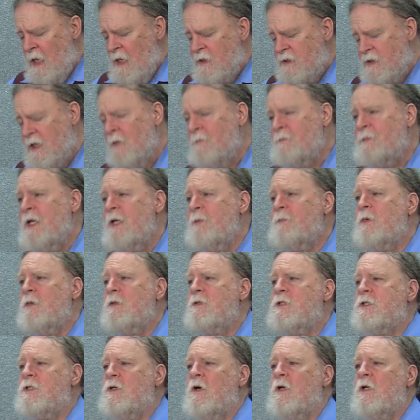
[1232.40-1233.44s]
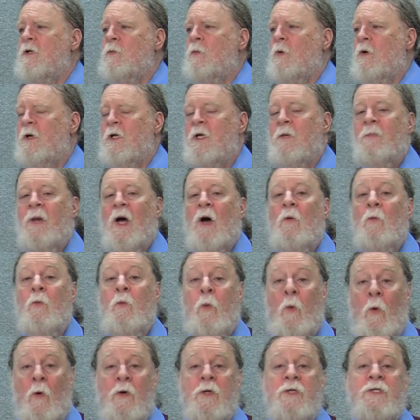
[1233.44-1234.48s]
Some people started worrying about
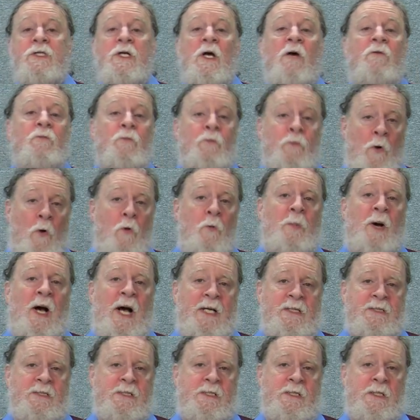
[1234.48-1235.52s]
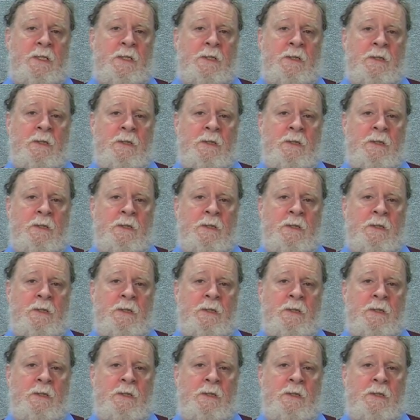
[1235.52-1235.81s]
wars of robots,